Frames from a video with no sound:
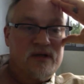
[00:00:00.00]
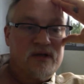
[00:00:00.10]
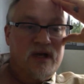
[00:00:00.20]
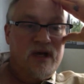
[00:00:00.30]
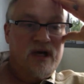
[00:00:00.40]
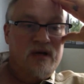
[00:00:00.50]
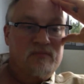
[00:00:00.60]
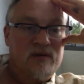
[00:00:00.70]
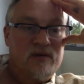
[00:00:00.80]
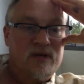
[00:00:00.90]

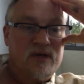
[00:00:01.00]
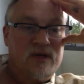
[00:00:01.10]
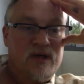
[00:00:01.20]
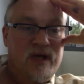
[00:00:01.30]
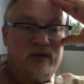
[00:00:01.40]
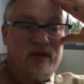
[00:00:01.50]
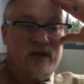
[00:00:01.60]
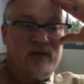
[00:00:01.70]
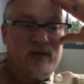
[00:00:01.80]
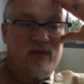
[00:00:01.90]
and
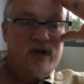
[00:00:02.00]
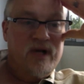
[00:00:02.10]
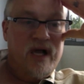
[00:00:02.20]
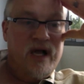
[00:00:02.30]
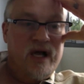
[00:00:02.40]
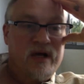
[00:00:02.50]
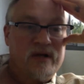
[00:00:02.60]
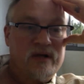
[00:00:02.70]
then we want to add